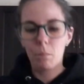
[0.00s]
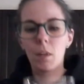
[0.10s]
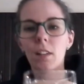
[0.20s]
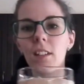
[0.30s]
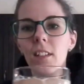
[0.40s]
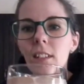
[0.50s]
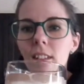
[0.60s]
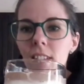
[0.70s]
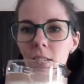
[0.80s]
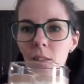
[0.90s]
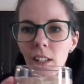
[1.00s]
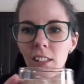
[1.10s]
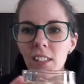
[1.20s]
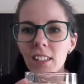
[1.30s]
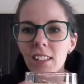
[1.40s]
but same
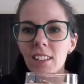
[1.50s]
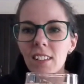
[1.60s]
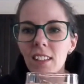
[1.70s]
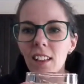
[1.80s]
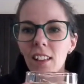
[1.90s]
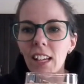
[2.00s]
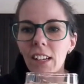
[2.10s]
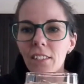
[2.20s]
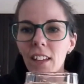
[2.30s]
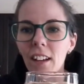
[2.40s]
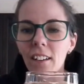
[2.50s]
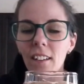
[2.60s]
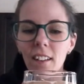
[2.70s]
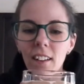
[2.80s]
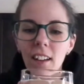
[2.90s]
kind of, you can see the layer there,
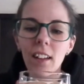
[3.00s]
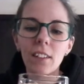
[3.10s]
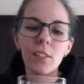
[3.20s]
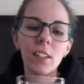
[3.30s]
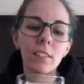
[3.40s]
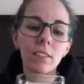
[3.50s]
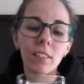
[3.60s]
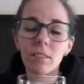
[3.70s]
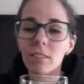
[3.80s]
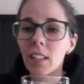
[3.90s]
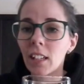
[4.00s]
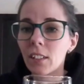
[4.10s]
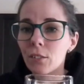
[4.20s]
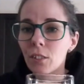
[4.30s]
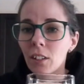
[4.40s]
and you can get a
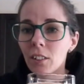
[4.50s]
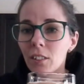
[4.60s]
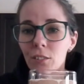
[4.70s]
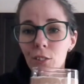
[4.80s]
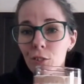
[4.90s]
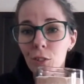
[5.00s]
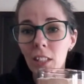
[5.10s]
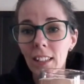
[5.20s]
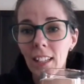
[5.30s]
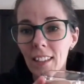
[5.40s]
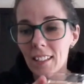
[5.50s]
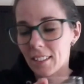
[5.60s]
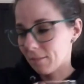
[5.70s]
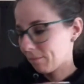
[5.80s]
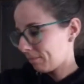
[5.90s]
straw or just drink it like this.